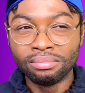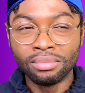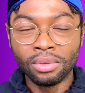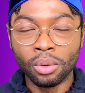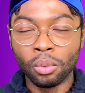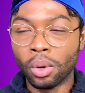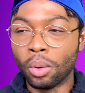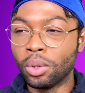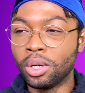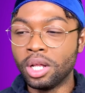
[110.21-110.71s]

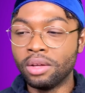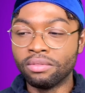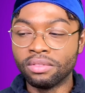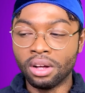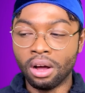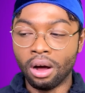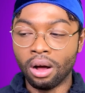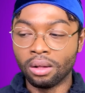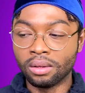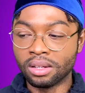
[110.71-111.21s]
would you even
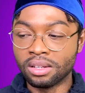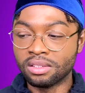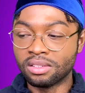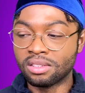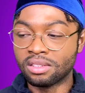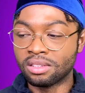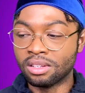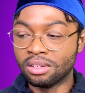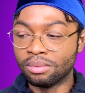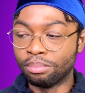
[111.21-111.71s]
call
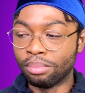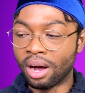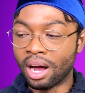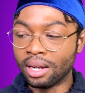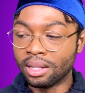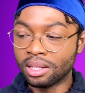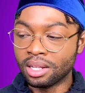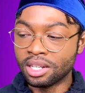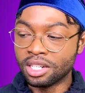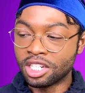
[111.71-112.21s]
this?
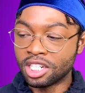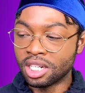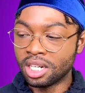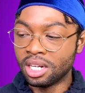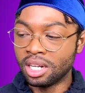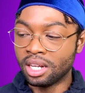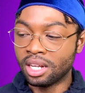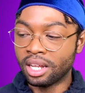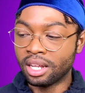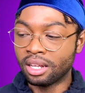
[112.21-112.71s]

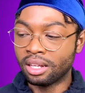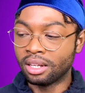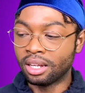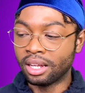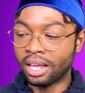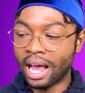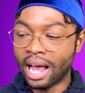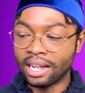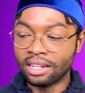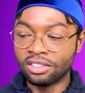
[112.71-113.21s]
Bondage-y,
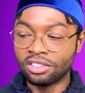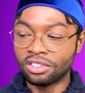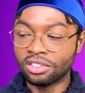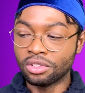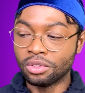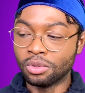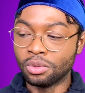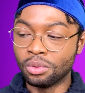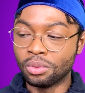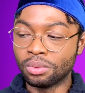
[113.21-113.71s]

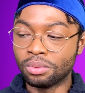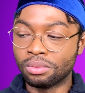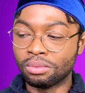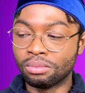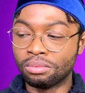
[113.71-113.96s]
catsuit,